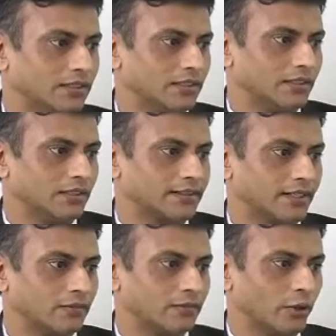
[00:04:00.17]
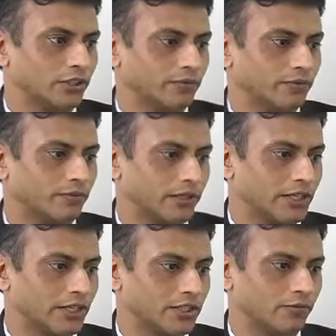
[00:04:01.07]
the second point of
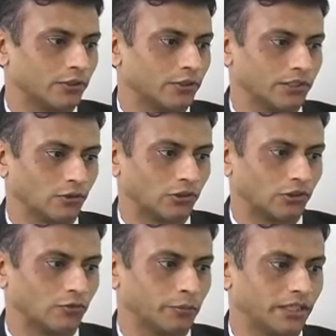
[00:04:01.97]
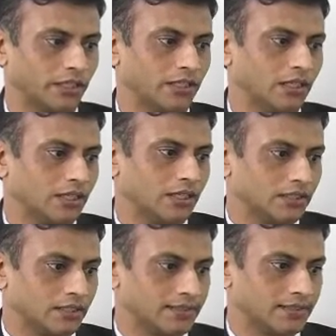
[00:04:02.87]
entry for the course would be the
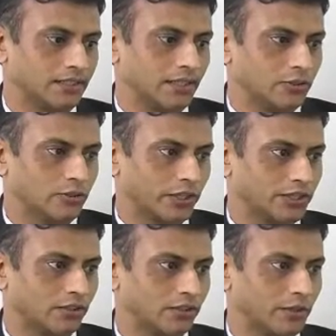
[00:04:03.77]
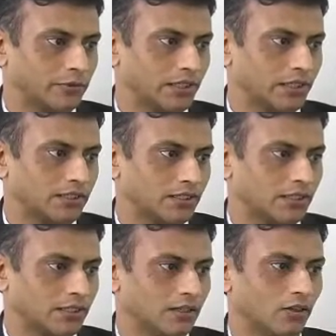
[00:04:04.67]
distant education website
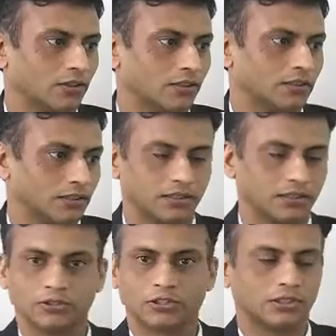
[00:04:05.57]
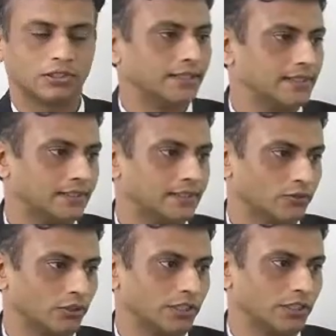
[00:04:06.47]
on
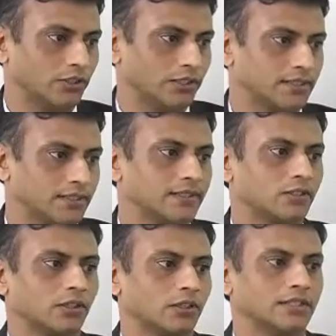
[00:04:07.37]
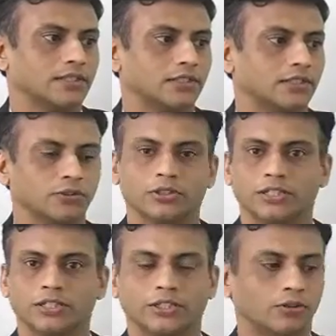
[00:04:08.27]
ncsu.edu,
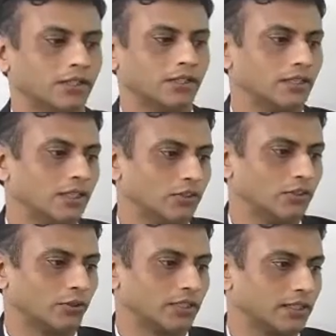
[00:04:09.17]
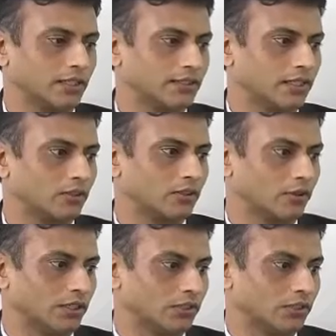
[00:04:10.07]
distance.ncsu.edu, and you can click there
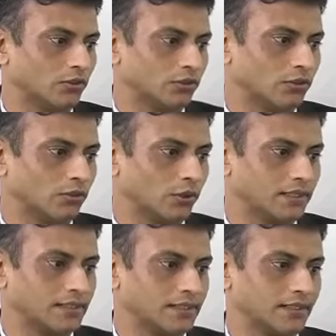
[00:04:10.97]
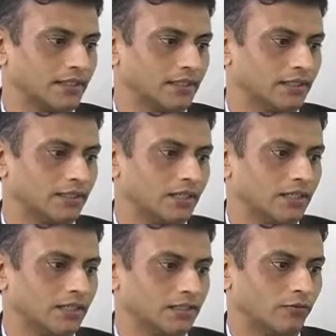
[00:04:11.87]
on the courses, and then
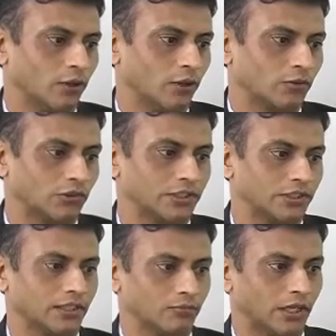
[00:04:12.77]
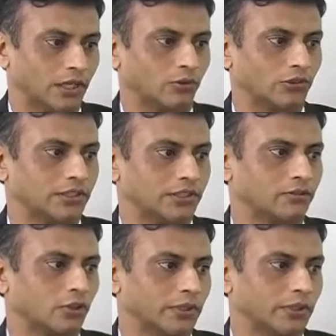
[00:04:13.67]
the fall courses and my course is
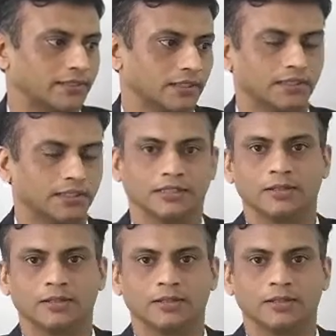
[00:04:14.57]
going to be listed there.